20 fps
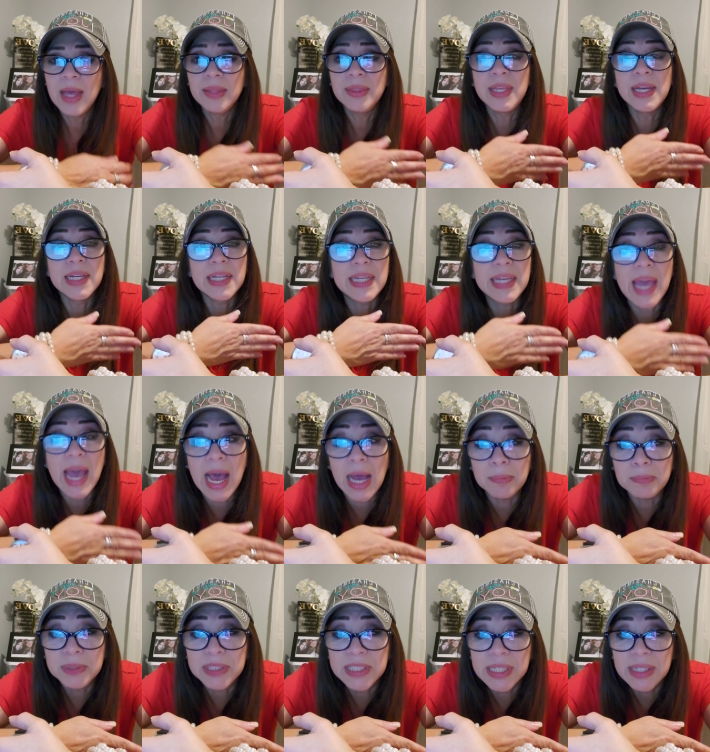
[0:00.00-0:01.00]
The
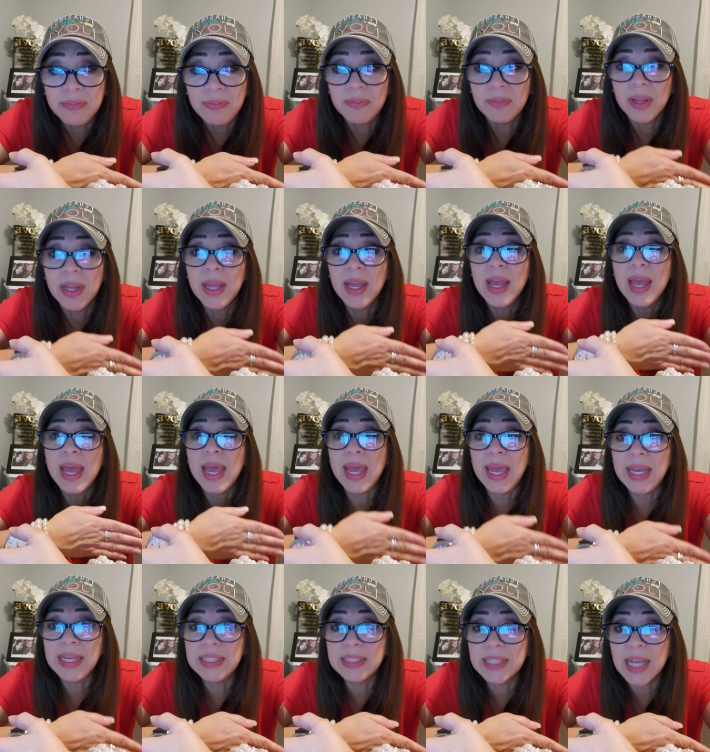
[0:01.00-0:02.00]
captive
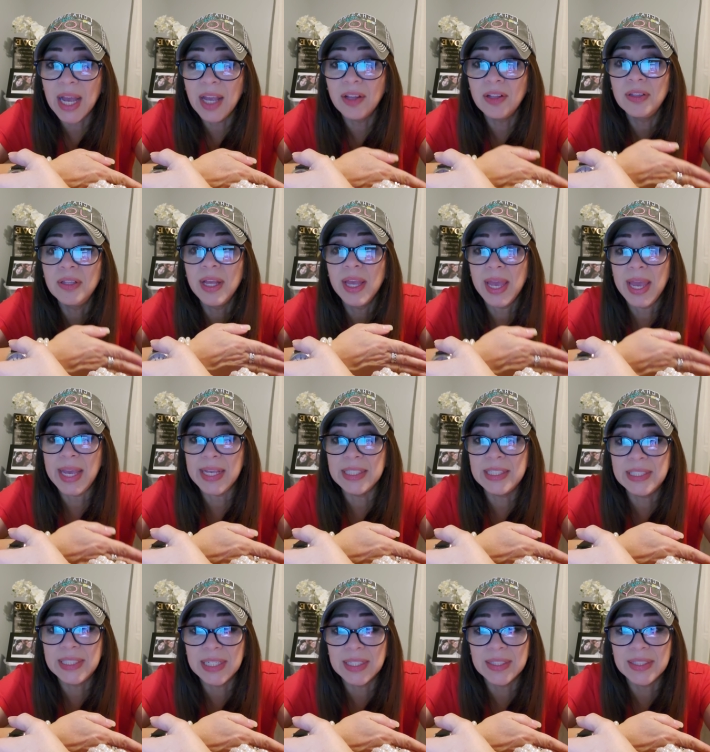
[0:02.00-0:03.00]
exile
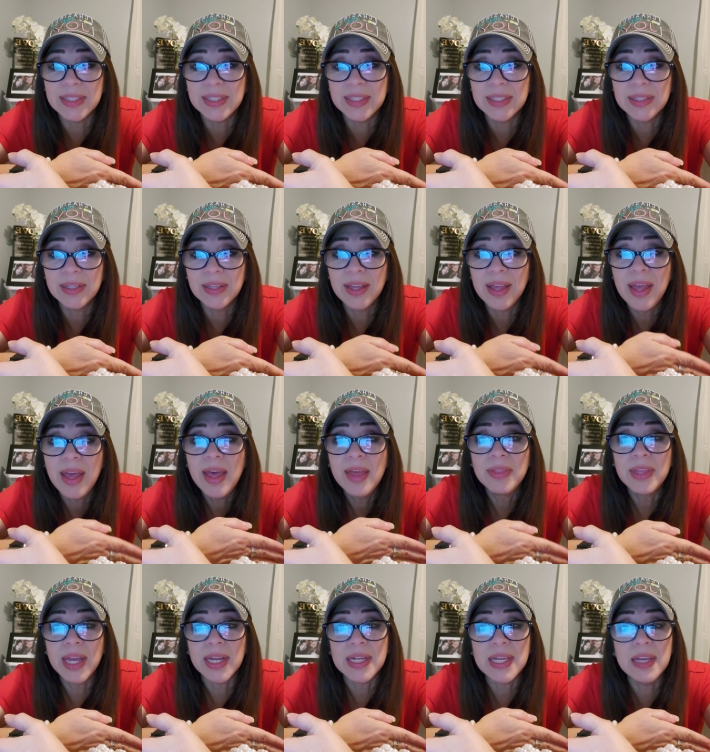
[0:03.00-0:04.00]
hastens
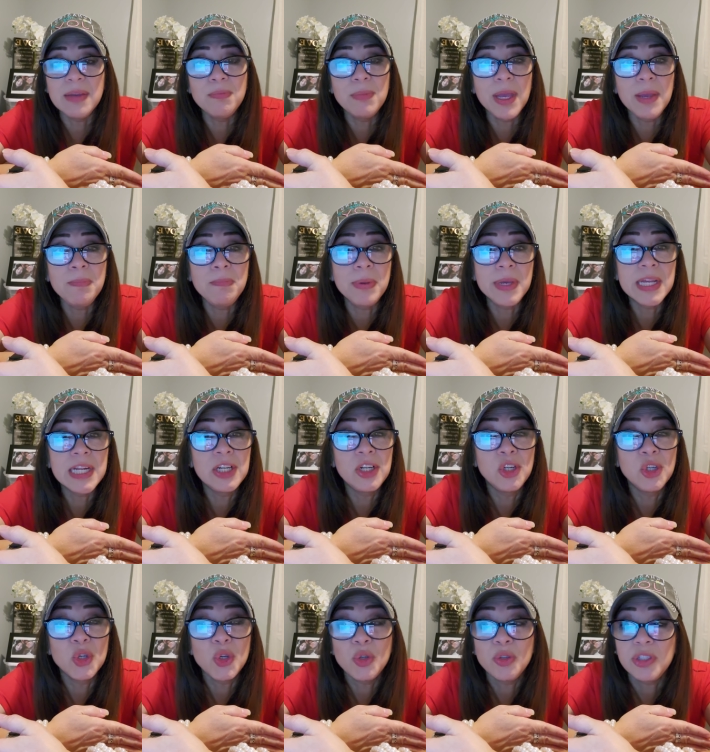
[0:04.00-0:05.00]
that he may be
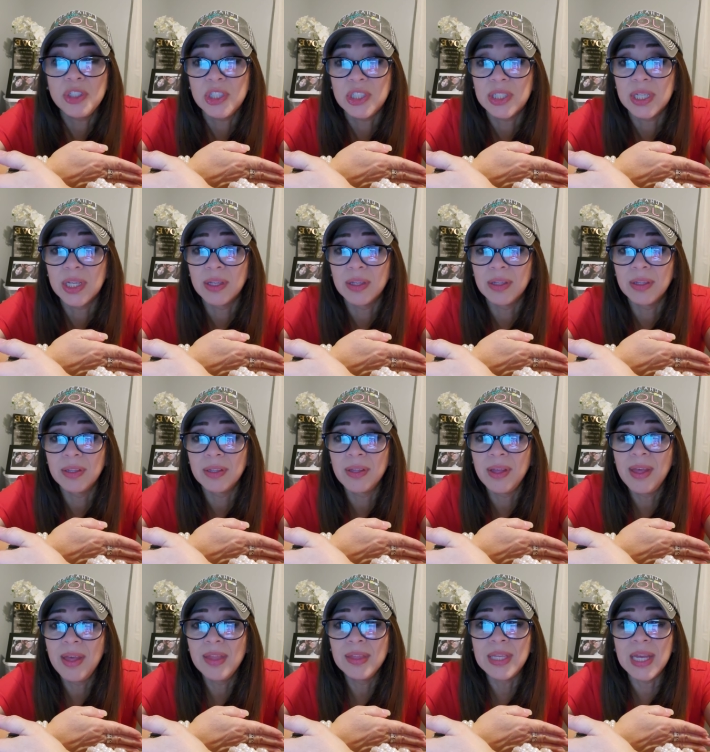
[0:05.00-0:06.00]
loosed,
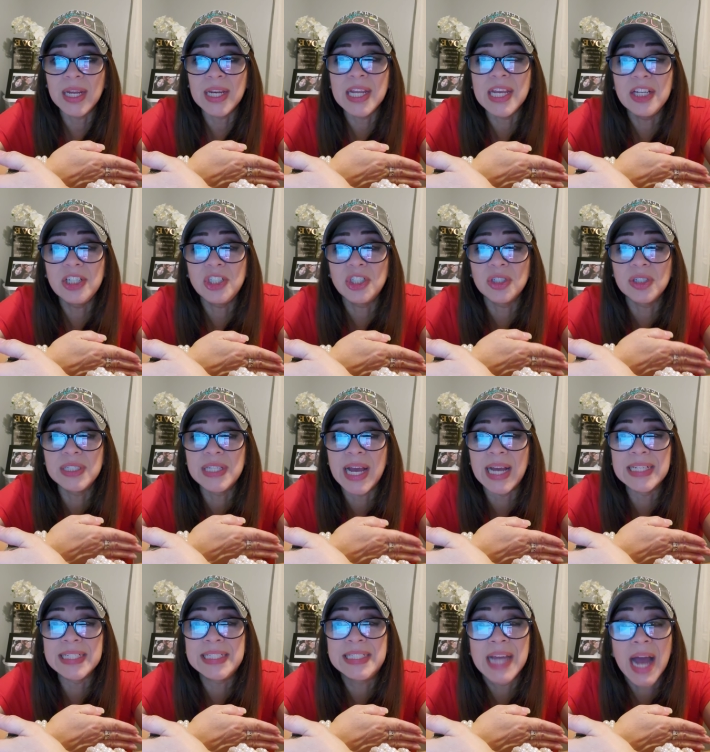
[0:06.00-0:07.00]
that he should
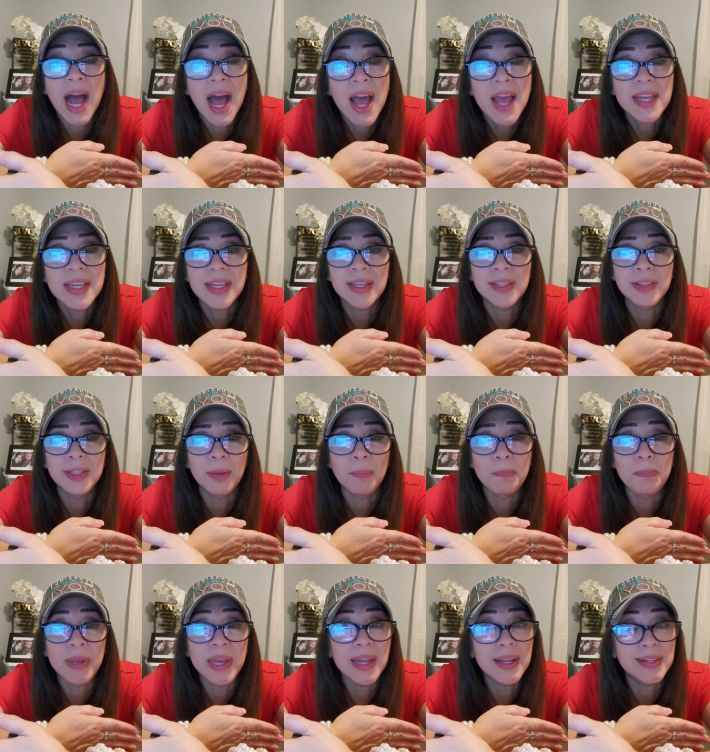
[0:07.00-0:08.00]
not die in the
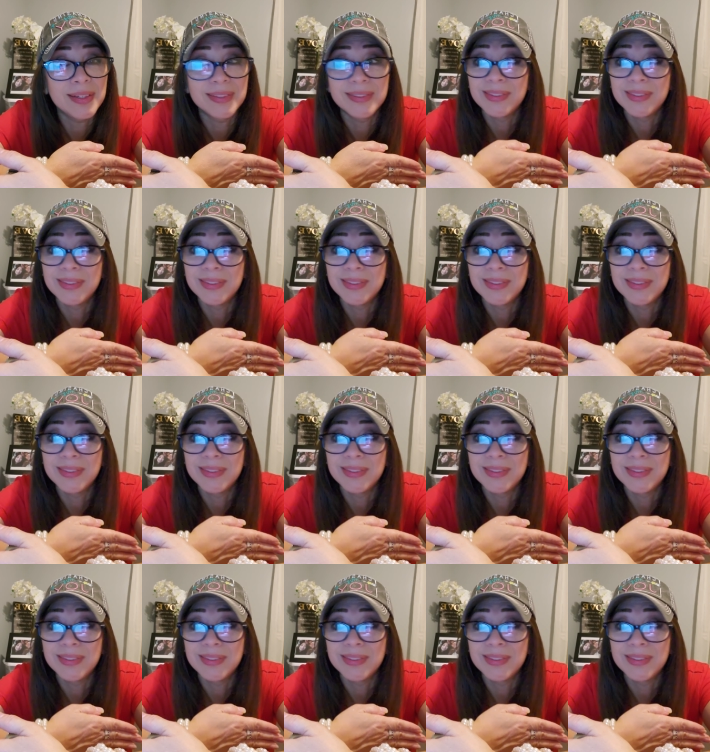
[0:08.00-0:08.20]
pit.